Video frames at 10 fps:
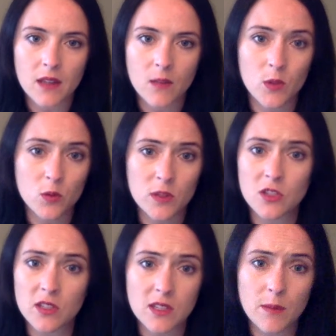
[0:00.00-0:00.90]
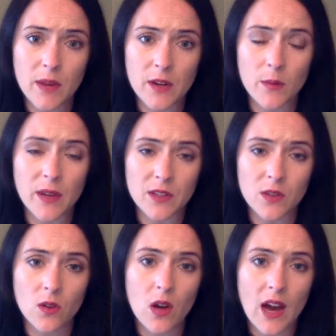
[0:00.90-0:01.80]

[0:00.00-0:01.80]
which was just tomato basil.